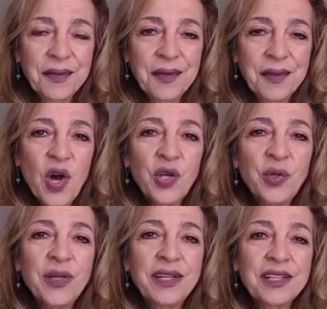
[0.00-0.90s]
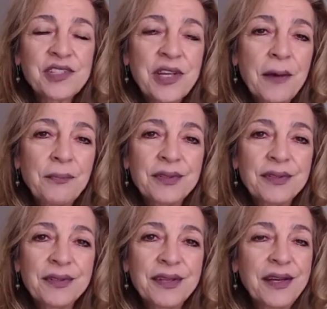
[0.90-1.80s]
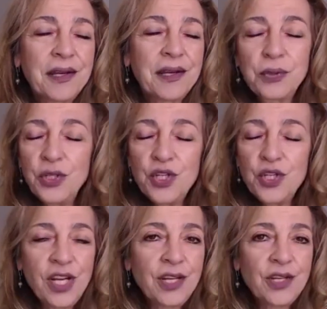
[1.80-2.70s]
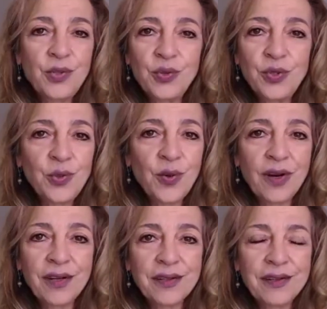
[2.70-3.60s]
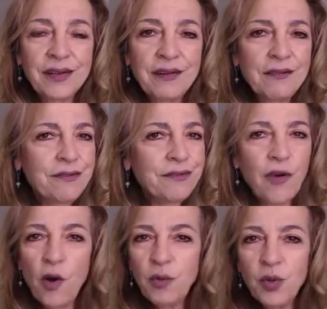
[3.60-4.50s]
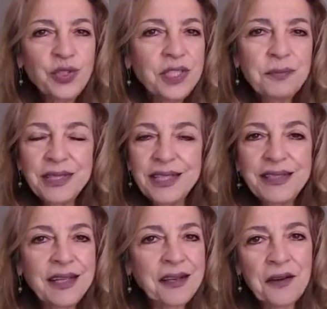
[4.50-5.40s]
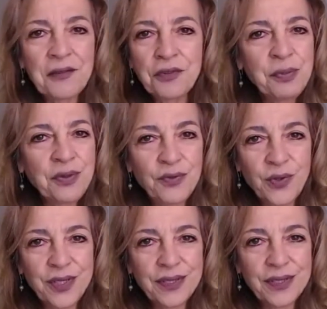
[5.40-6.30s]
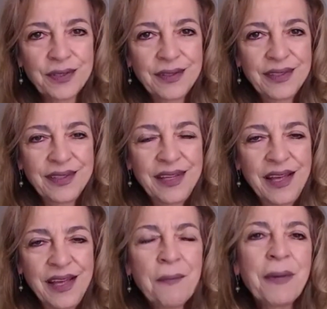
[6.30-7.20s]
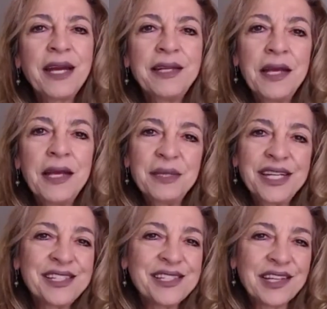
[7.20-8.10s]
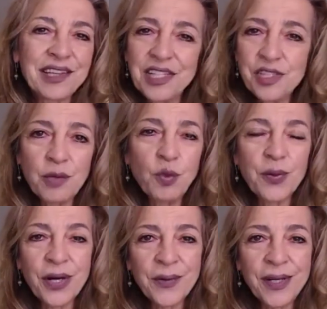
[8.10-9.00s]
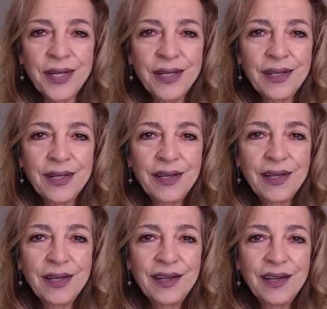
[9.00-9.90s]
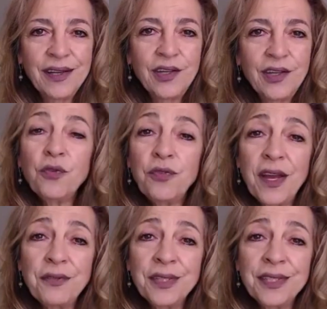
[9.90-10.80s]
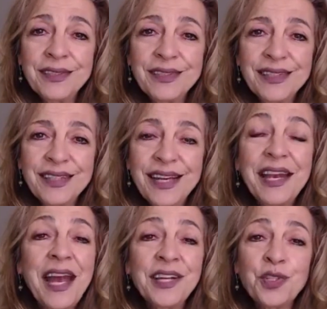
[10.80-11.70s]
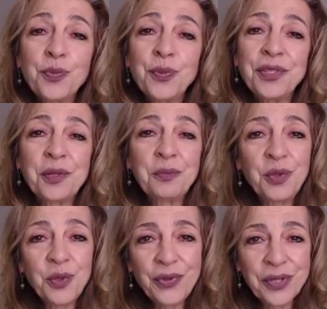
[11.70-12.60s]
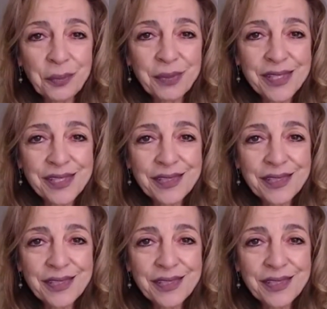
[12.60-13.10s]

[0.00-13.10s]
Honor and accept and appreciate who you are far more deeply than ever before. My name is Liza Boubari, your favorite and expert hypnotherapist.